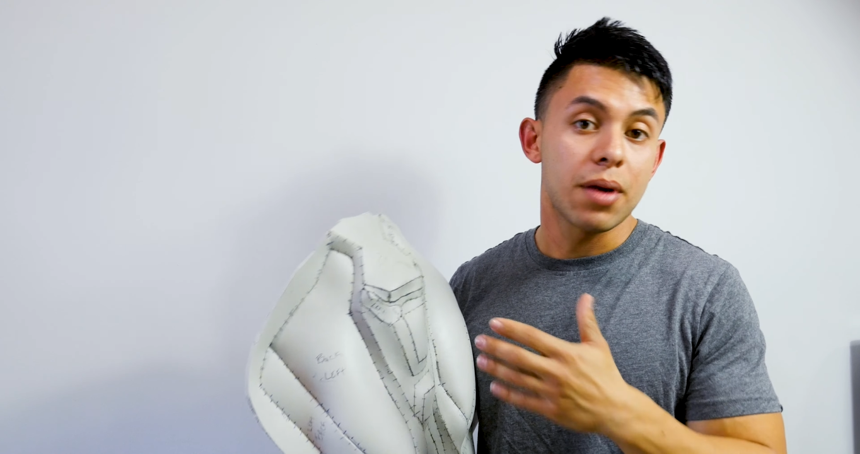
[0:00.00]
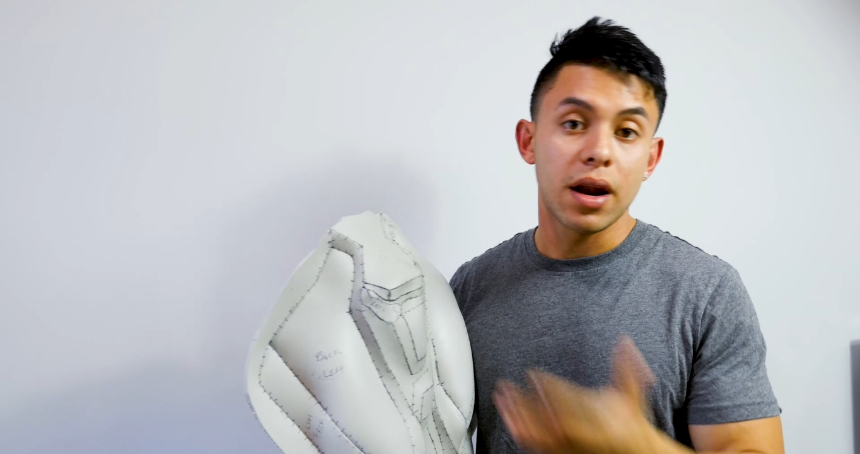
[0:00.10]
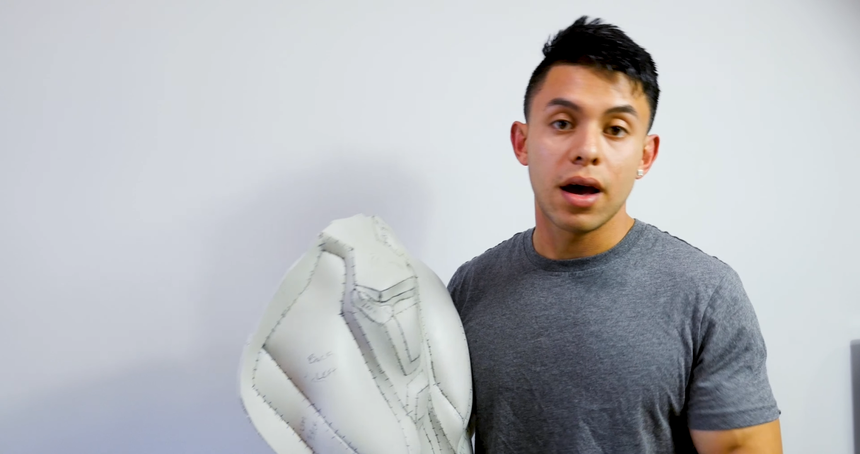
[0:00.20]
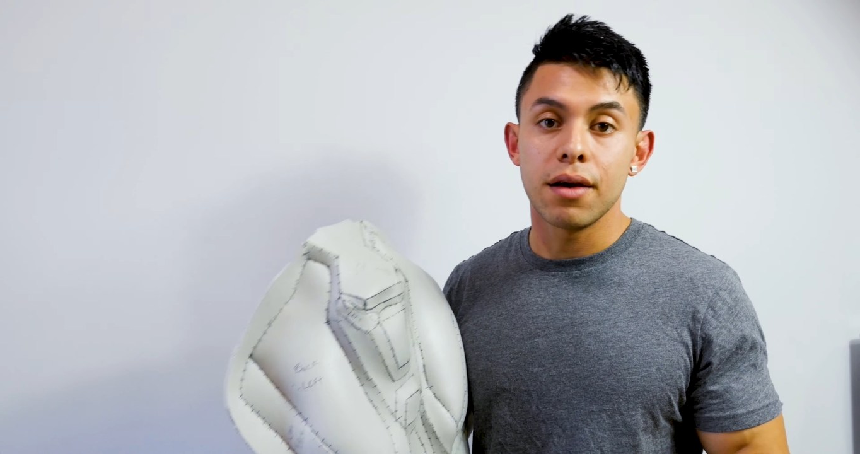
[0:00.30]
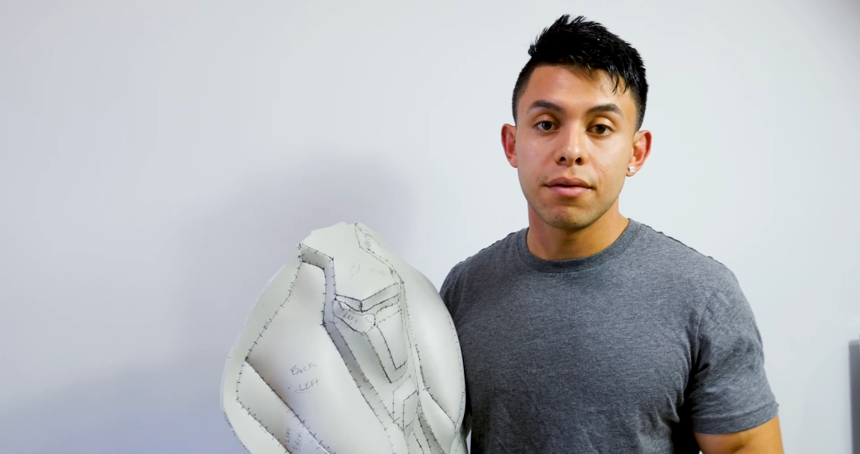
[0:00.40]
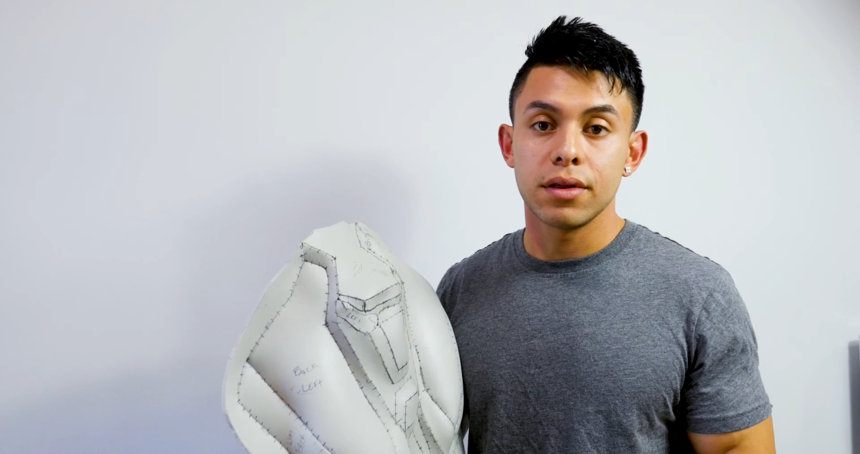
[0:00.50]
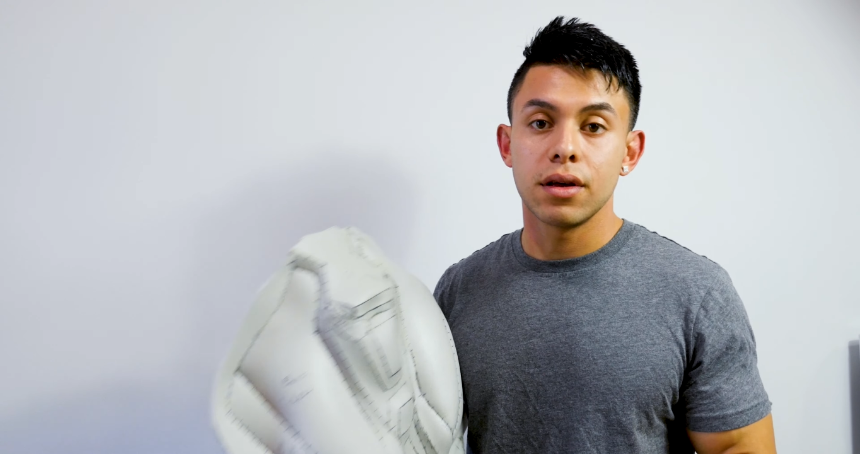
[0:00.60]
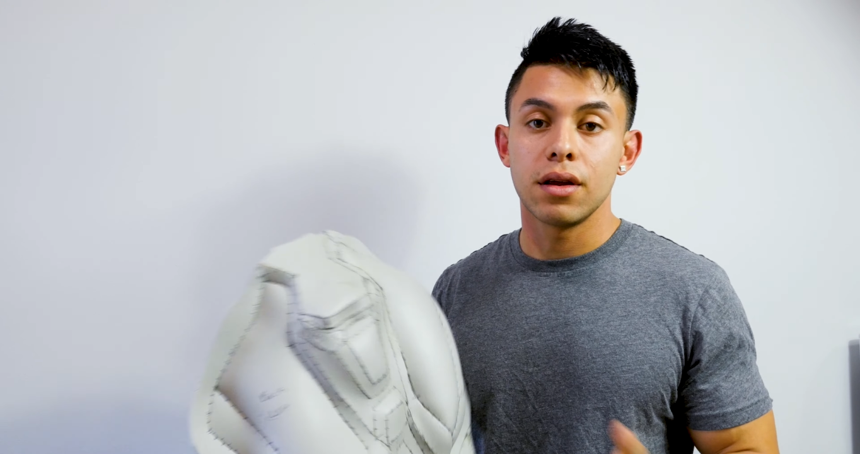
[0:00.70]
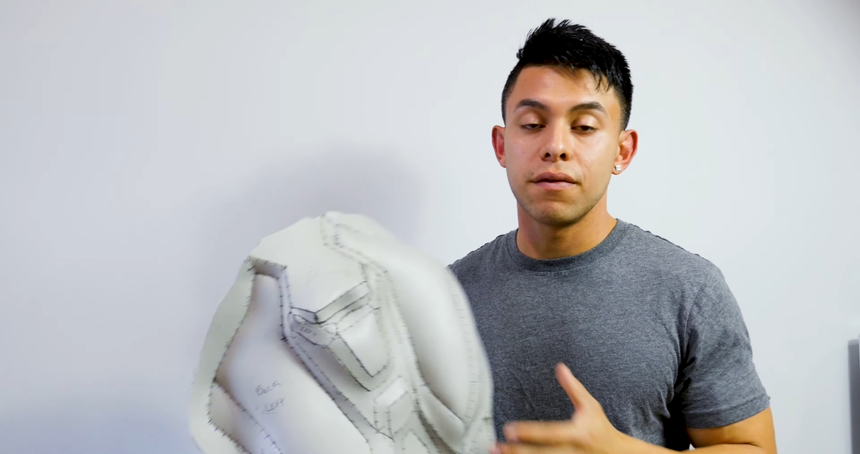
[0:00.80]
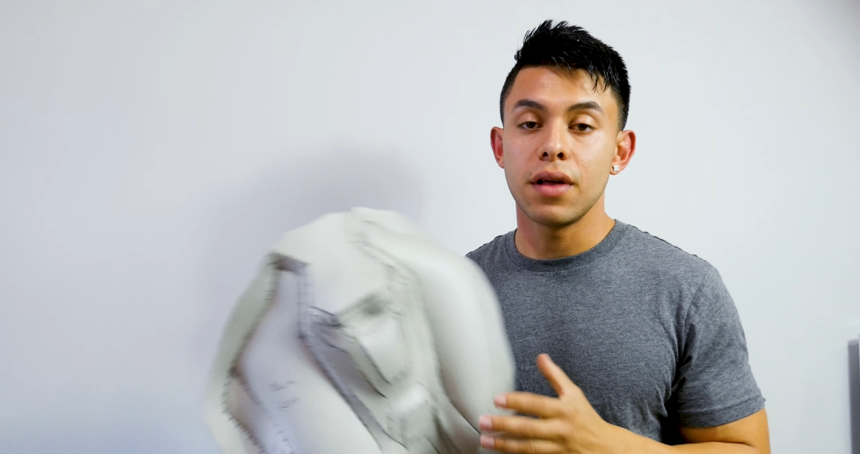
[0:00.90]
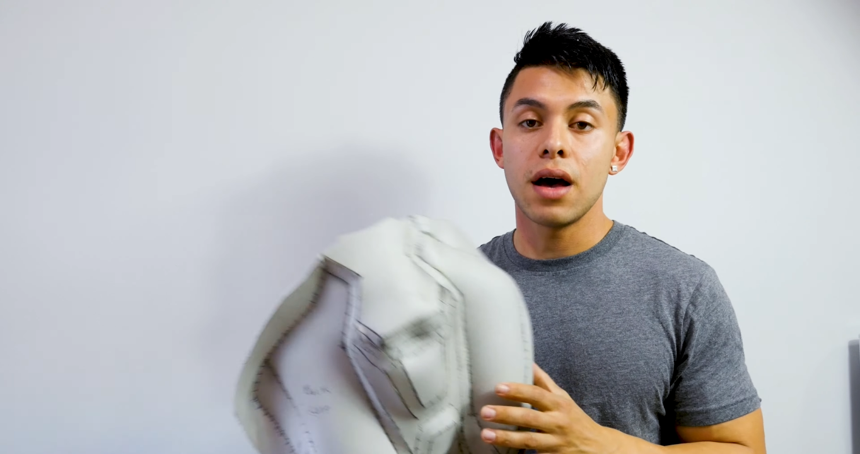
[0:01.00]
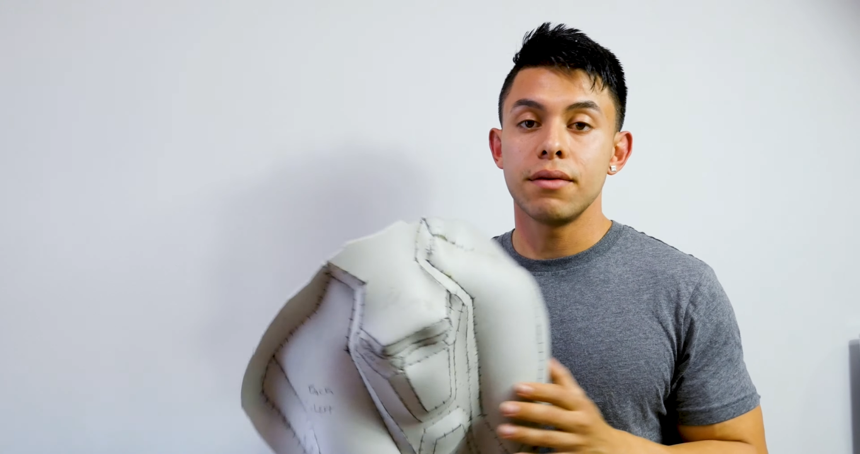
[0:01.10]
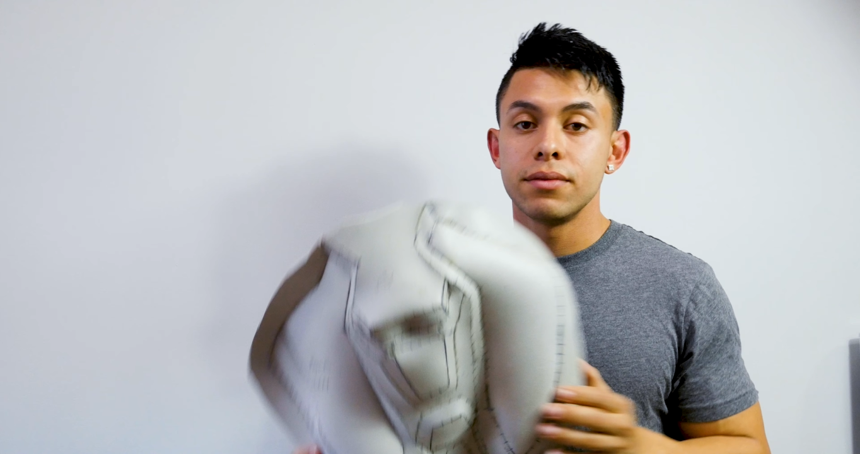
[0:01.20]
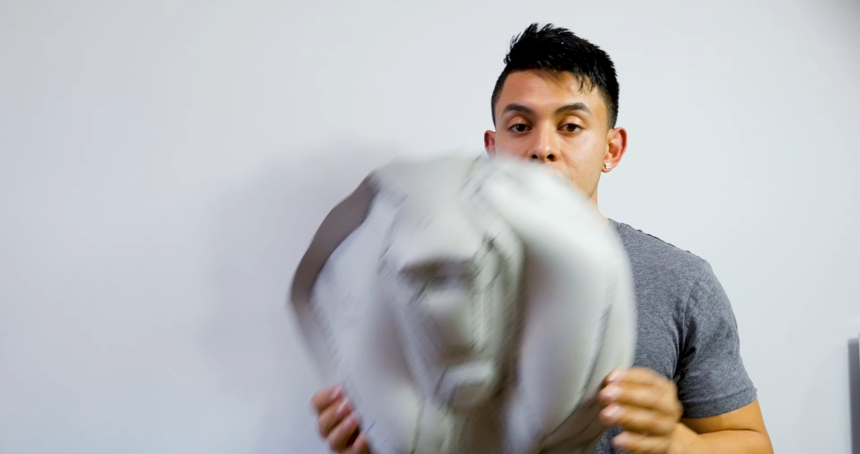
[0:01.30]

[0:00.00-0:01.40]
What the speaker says: but not everything. If not,